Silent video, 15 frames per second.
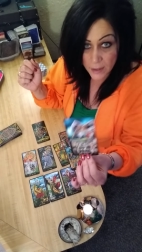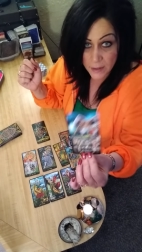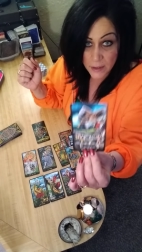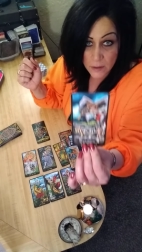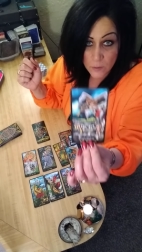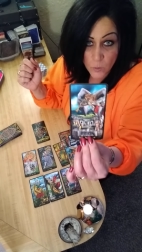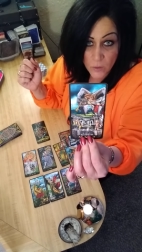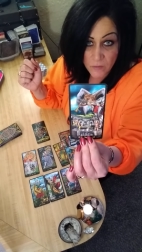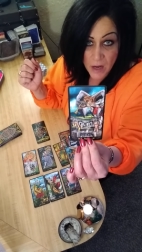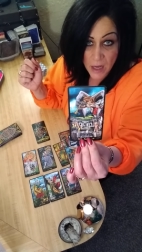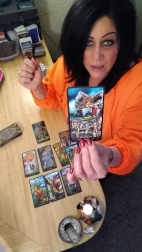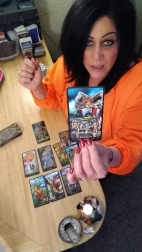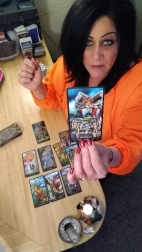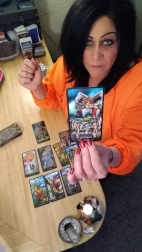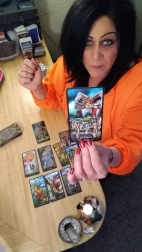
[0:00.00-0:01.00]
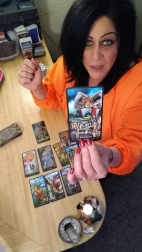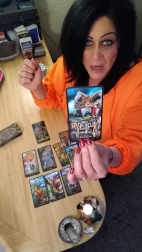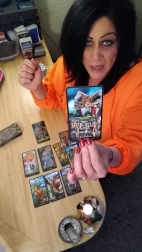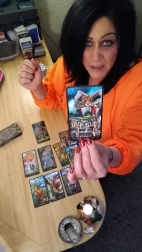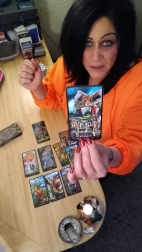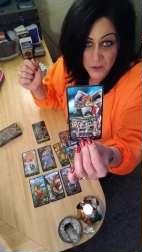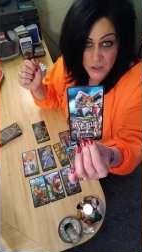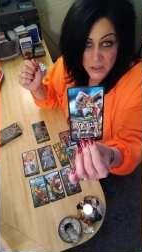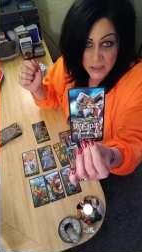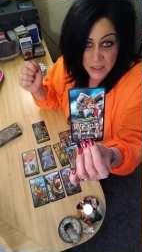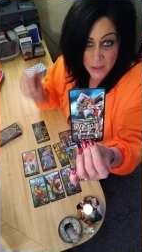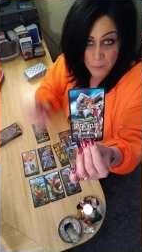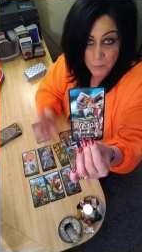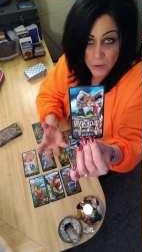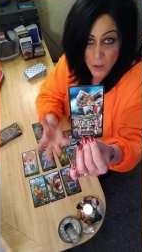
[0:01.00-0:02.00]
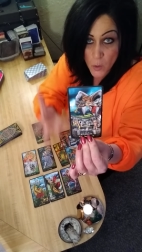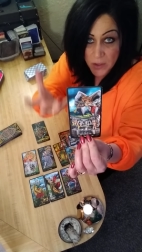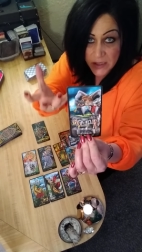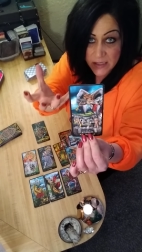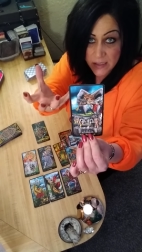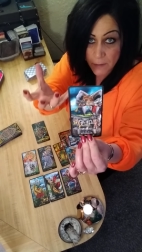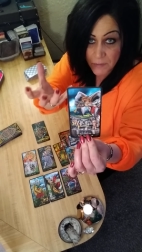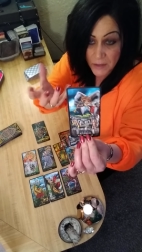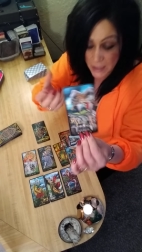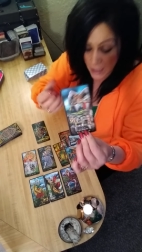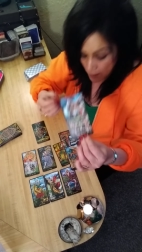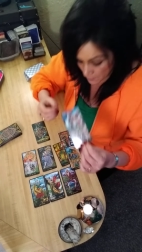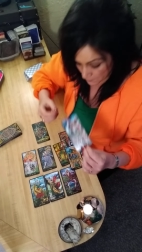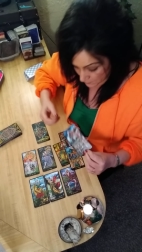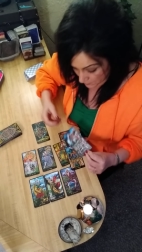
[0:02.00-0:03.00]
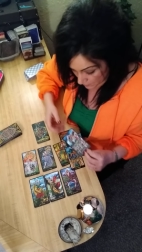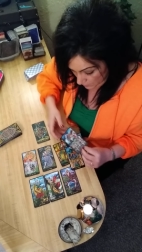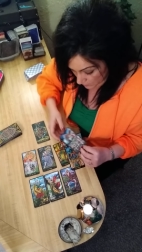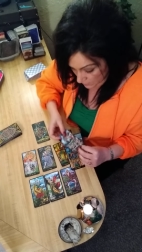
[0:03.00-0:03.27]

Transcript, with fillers: And then we've got FBI energies here blowing something up.